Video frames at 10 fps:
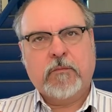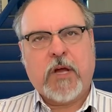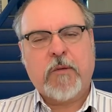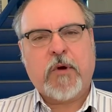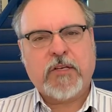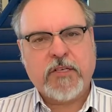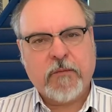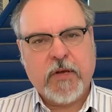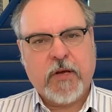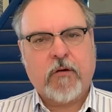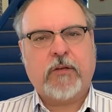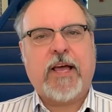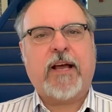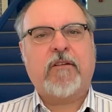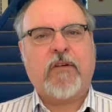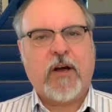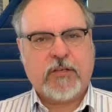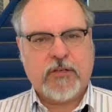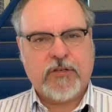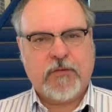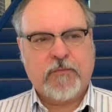hypoxemia or lack of oxygen.